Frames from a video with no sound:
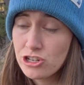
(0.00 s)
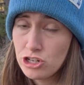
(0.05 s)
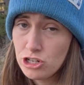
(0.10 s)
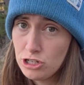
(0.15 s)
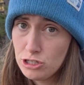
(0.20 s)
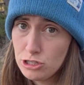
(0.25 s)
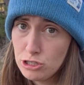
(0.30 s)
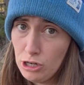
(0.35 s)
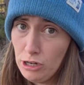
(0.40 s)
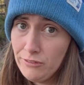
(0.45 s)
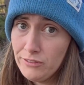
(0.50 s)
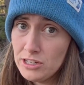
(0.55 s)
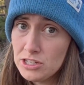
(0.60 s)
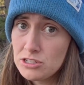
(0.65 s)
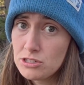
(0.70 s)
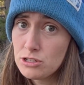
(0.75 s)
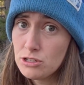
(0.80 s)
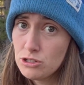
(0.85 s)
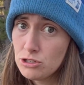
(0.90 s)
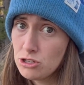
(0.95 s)

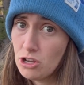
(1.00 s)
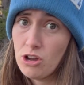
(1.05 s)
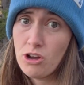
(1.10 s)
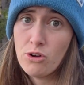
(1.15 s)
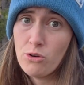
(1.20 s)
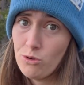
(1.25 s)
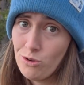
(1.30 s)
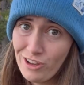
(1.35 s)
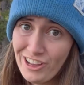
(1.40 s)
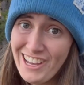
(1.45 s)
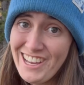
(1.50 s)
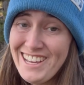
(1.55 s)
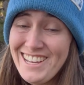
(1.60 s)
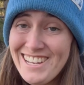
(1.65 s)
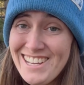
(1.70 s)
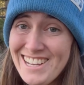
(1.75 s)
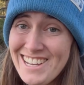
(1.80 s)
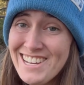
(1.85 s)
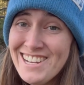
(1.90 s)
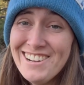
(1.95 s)
service. So
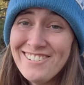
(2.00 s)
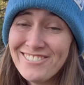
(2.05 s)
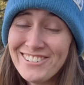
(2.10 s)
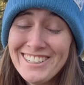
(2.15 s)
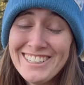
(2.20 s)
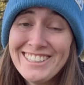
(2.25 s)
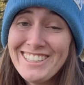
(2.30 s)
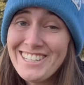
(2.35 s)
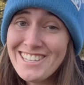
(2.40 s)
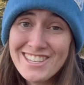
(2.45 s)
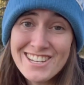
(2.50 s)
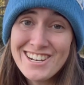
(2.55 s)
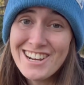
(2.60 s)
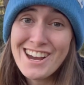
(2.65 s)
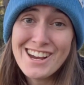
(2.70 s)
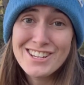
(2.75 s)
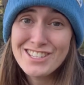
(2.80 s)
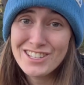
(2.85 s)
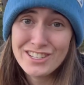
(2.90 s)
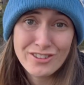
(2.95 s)
really the
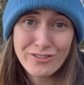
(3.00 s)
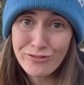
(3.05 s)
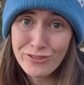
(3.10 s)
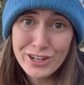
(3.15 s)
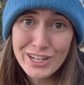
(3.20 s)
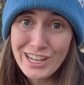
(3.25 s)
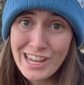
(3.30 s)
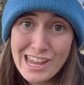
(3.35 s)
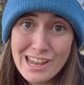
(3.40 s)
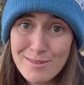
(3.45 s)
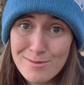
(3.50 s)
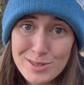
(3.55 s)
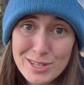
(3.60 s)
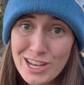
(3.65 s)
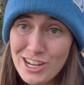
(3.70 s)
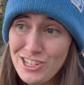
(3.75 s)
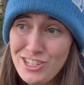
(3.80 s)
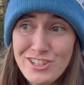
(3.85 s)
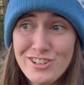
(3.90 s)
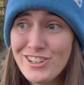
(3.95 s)
nicest free
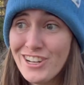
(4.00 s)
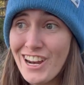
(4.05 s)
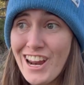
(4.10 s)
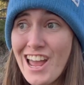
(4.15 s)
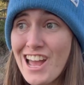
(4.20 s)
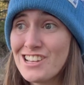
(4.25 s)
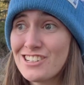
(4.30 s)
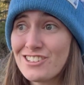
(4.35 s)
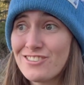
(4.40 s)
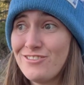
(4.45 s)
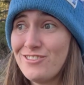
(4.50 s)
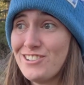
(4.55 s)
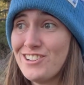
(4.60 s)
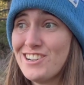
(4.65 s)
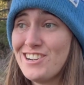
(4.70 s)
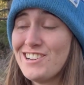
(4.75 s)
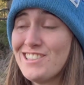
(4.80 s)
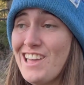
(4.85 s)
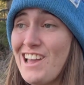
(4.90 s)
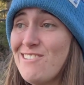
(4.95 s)
campsites you could ask
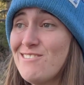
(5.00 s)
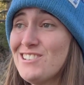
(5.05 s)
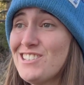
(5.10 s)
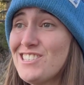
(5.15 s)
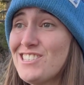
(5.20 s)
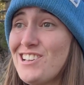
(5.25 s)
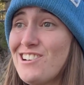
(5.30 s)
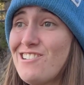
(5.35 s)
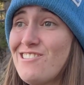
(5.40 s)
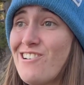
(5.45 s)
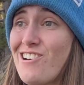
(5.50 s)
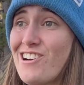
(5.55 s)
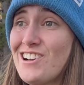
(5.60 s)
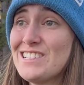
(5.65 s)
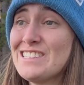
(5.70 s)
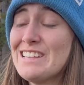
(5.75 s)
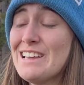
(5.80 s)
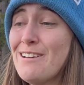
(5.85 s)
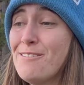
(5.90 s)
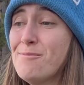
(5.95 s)
for. That was so
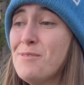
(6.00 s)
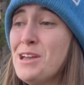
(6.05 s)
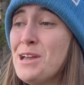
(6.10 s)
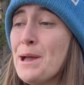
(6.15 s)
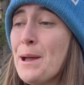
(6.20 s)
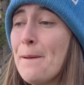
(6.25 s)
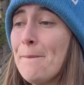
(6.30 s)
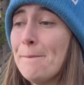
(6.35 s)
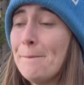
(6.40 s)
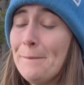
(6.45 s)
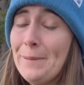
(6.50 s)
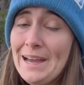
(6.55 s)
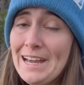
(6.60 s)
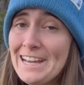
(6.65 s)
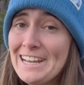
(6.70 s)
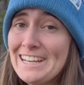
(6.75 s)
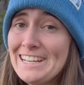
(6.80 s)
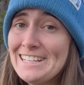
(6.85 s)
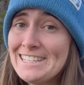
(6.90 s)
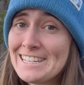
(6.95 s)
awesome.
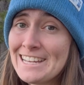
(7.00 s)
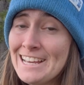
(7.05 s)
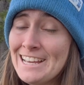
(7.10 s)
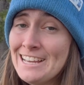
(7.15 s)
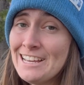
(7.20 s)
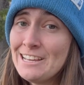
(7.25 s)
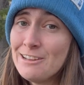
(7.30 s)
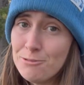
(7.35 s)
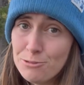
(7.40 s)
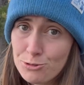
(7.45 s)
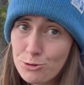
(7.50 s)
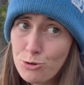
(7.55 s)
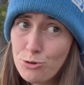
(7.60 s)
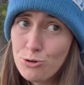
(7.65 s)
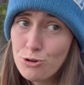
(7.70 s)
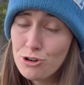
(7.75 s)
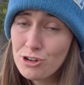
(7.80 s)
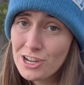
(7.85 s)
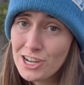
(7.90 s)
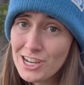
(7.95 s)
But it was
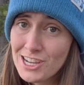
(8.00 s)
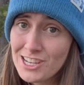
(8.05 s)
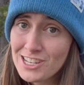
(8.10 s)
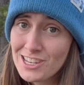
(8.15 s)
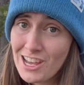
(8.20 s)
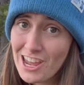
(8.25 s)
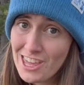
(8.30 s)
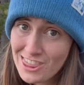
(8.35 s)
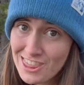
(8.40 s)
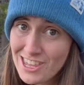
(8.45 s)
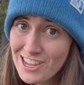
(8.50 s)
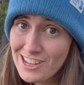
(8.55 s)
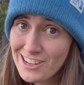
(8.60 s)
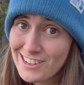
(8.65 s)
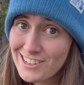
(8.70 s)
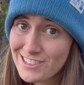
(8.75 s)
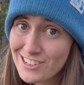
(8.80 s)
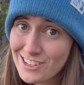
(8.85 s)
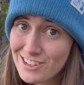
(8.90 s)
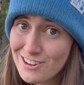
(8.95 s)
cool because I think I
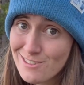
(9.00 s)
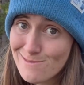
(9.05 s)
saw a